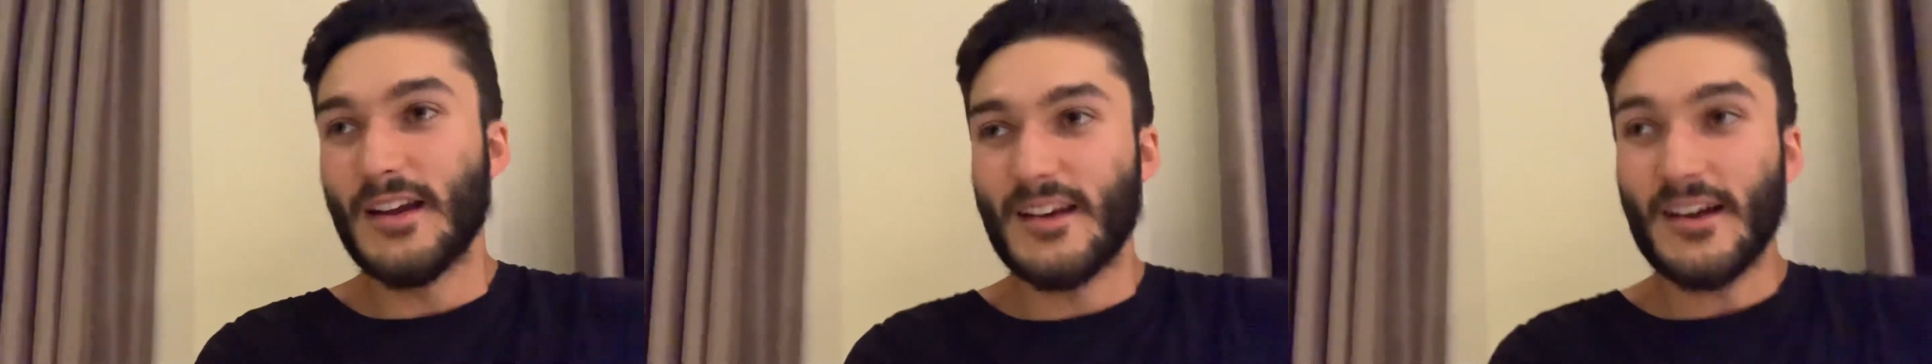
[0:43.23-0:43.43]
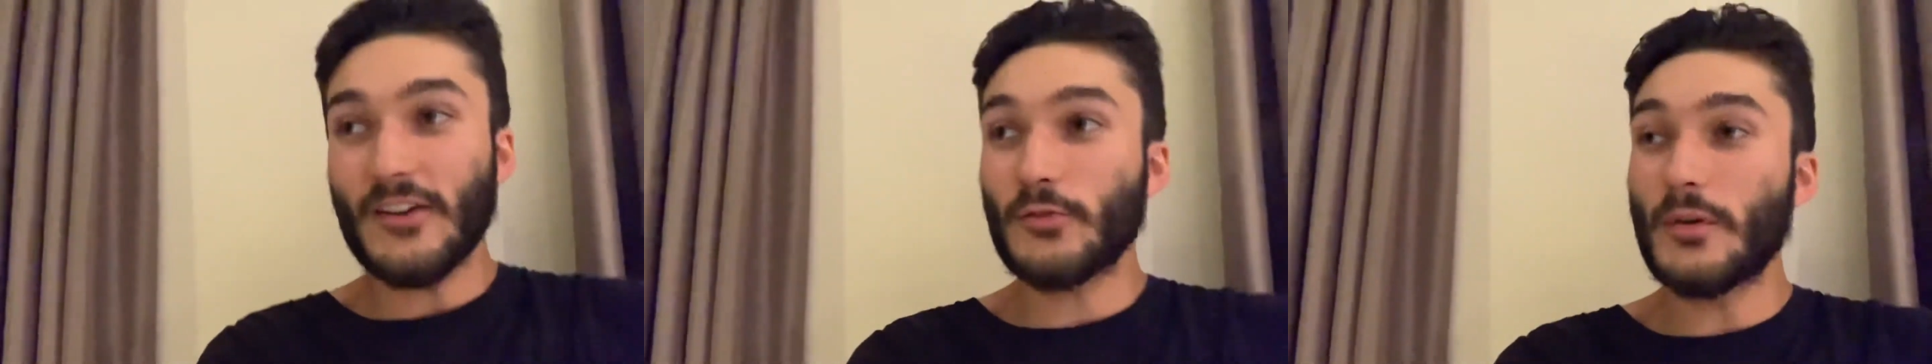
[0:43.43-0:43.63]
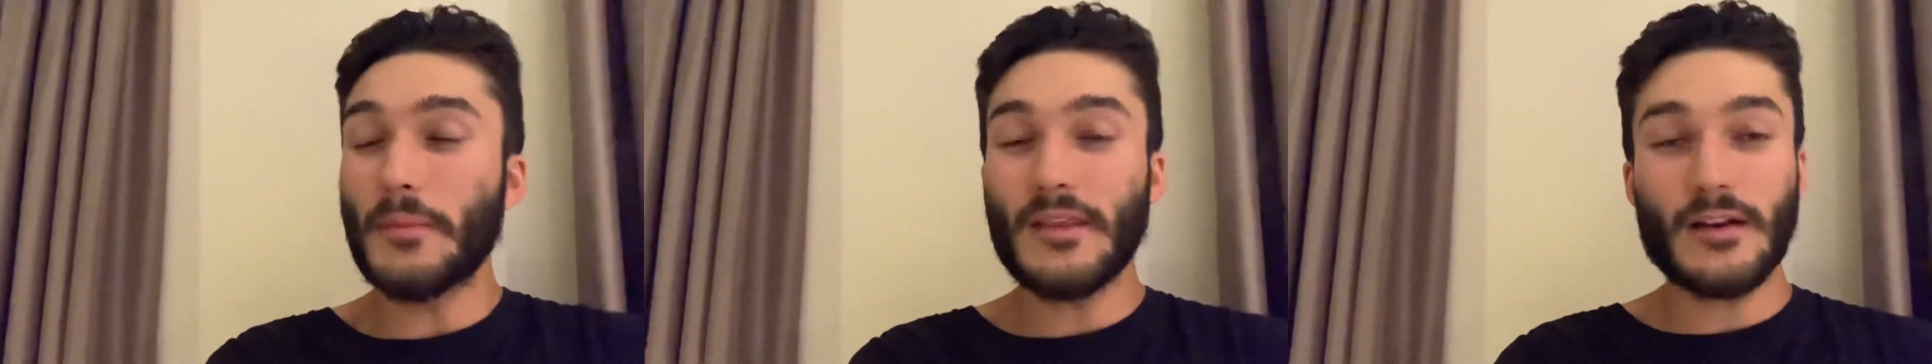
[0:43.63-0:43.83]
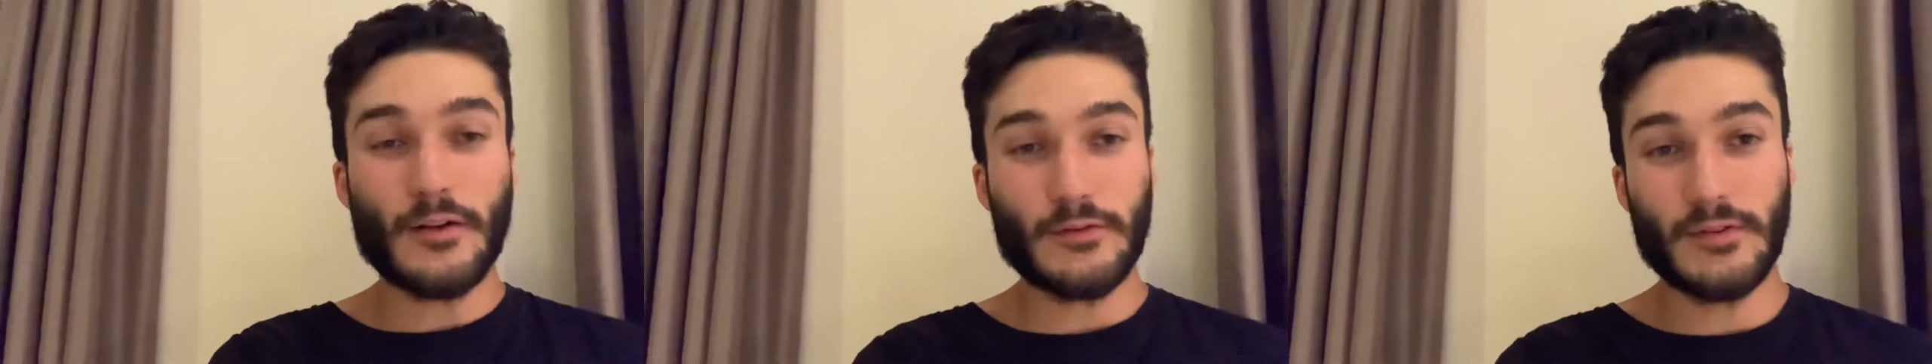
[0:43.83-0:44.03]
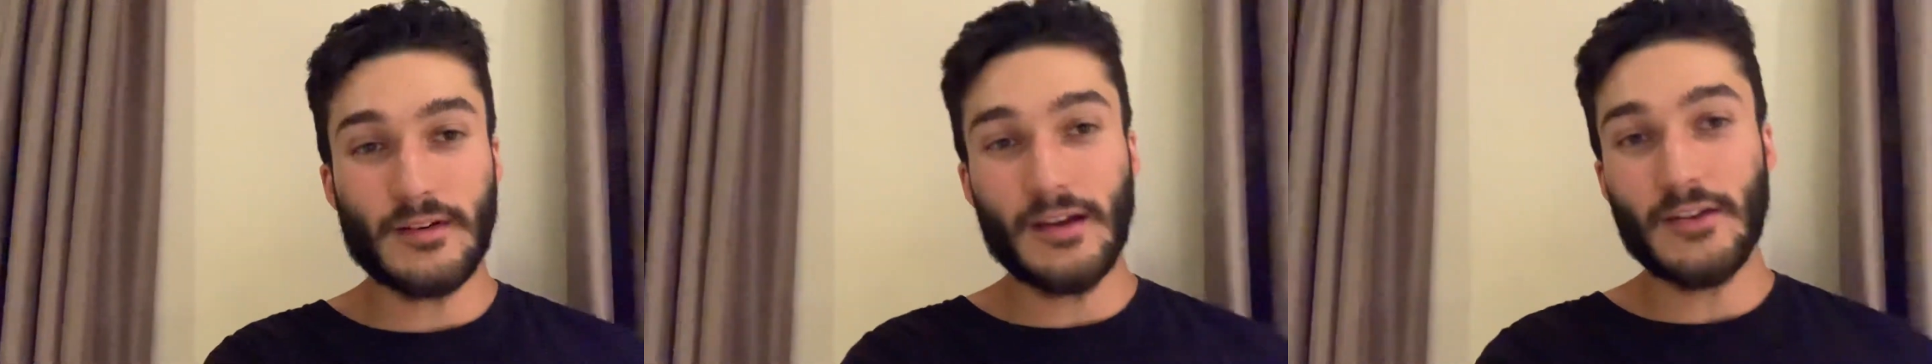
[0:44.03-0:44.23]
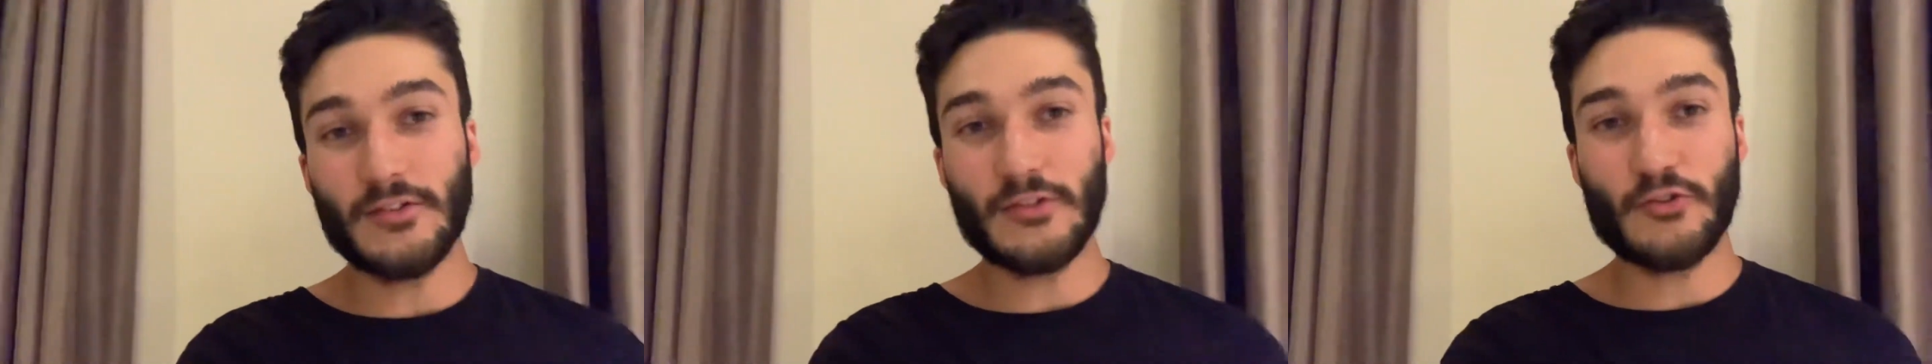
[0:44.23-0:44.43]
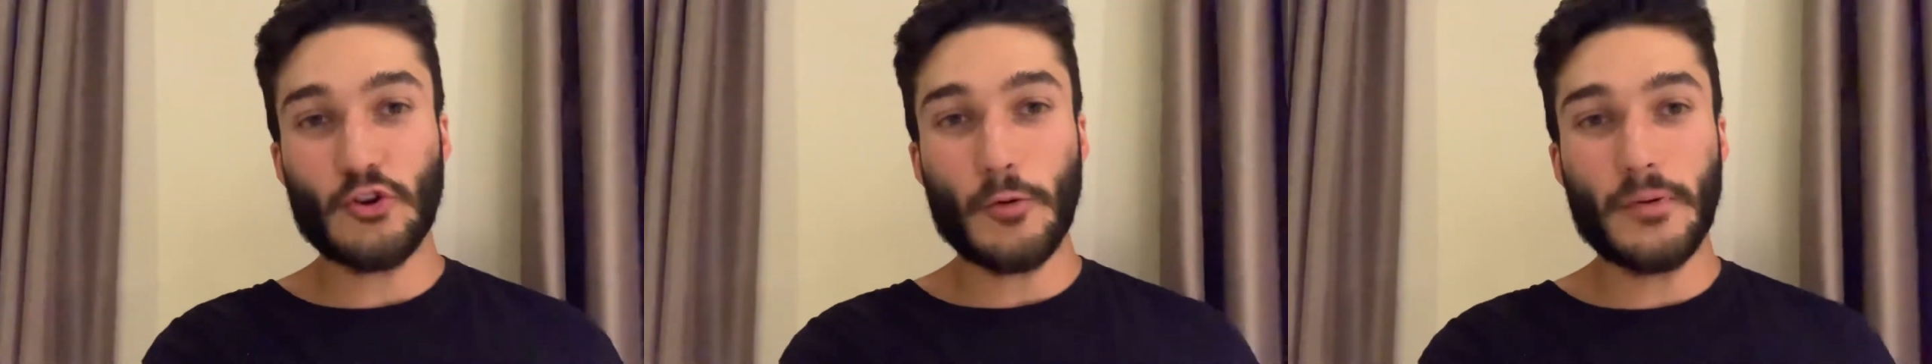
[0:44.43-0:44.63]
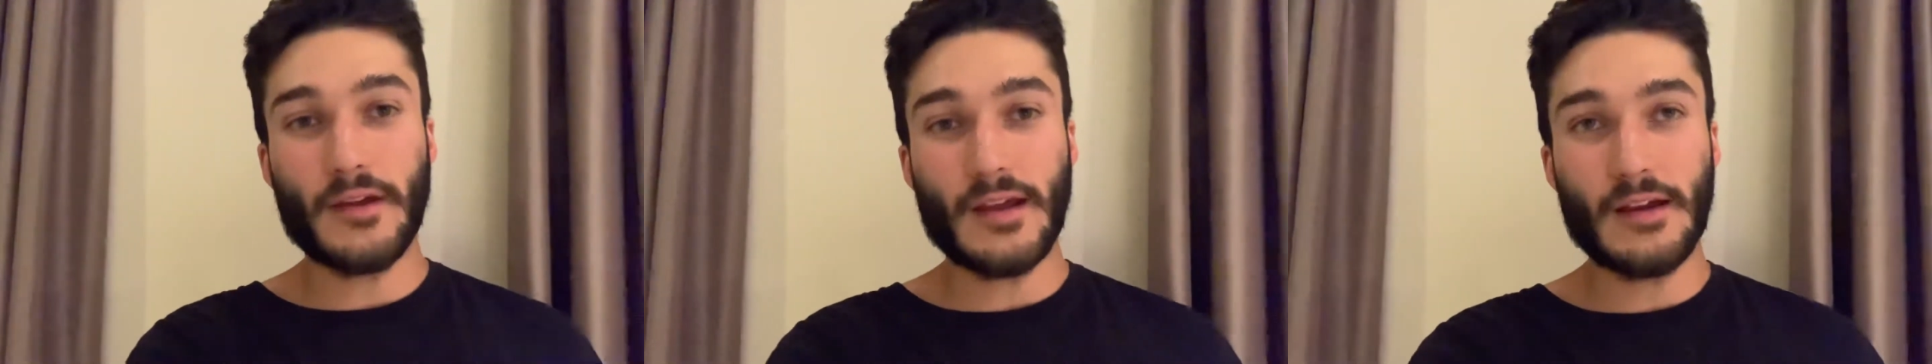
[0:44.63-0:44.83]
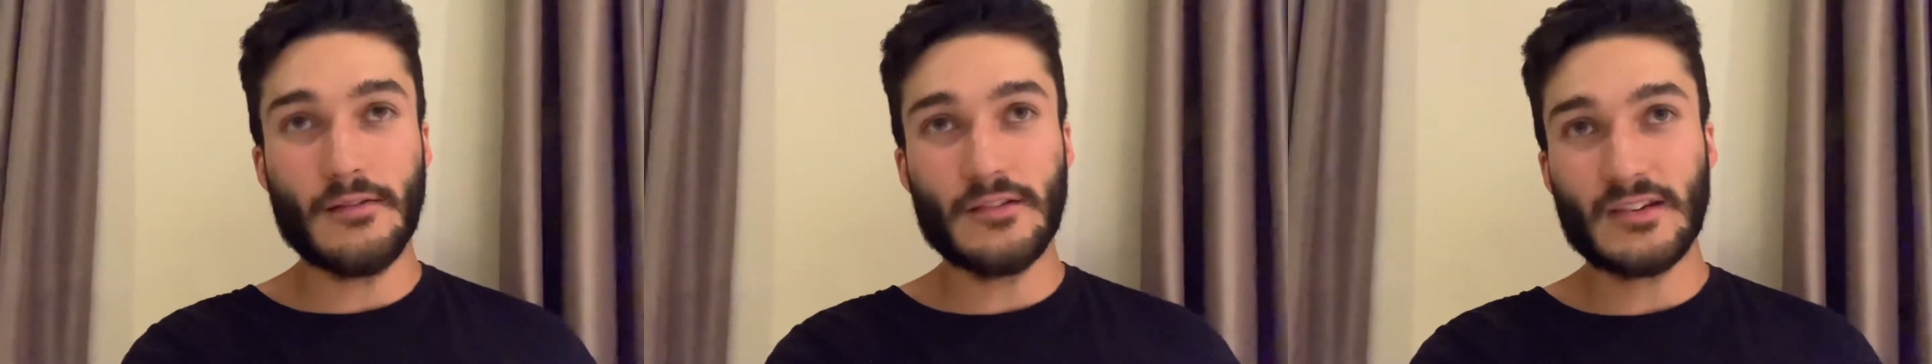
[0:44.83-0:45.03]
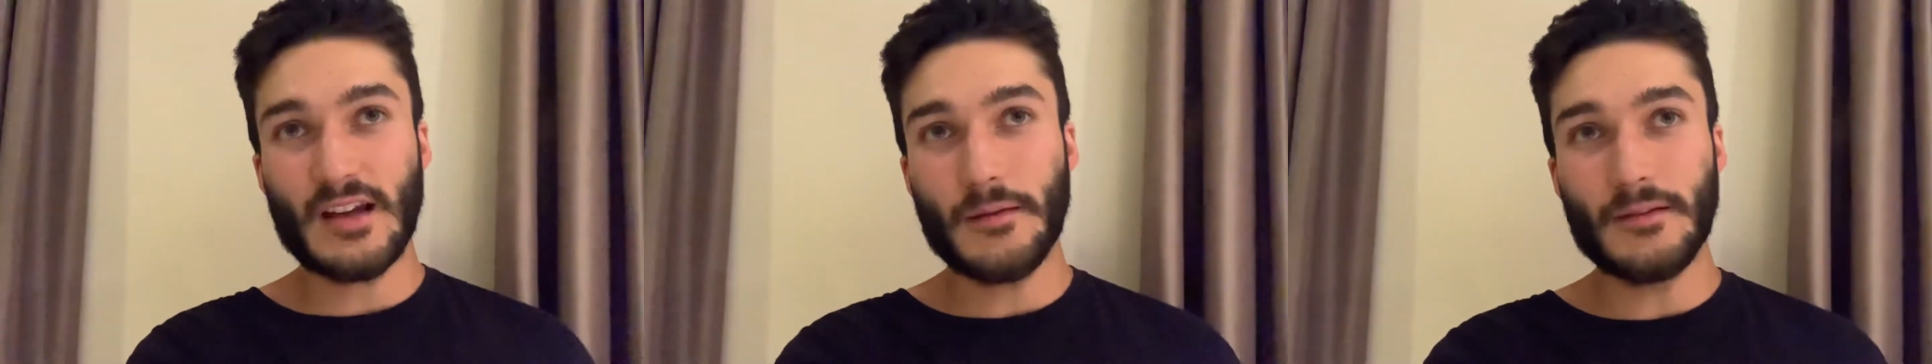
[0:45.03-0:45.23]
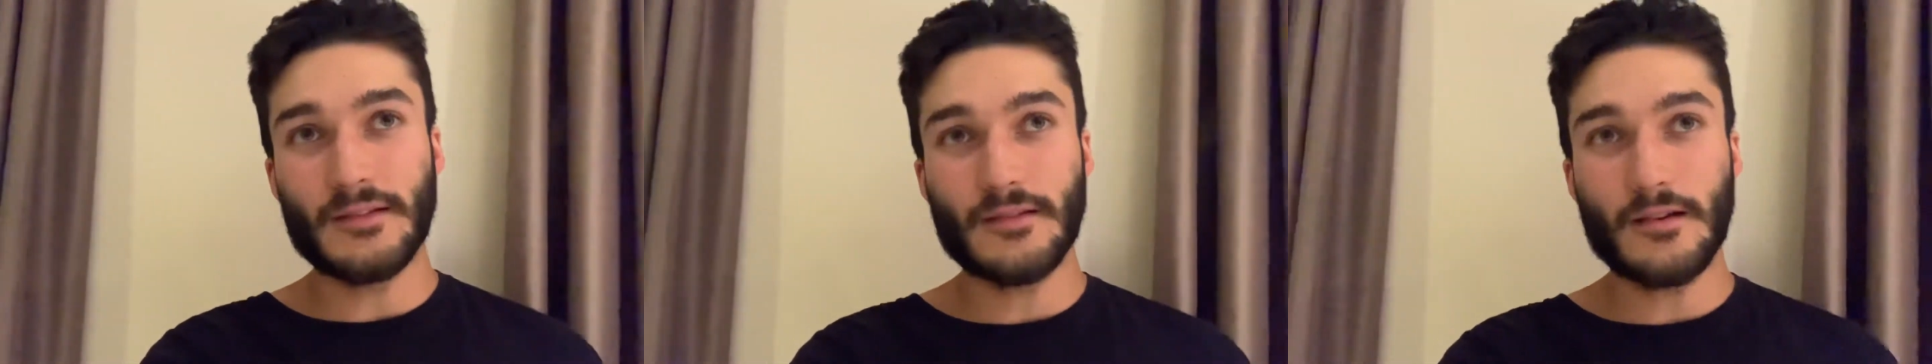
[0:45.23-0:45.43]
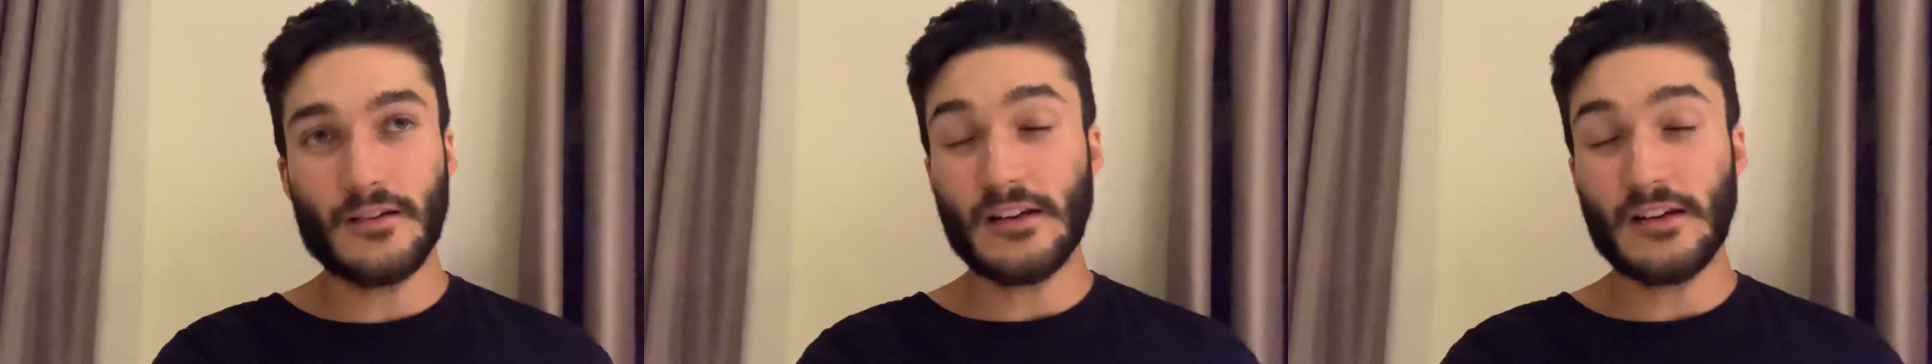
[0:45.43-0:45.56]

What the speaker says: that's what I've been the last few days, just shopping areas, Cabot Circus.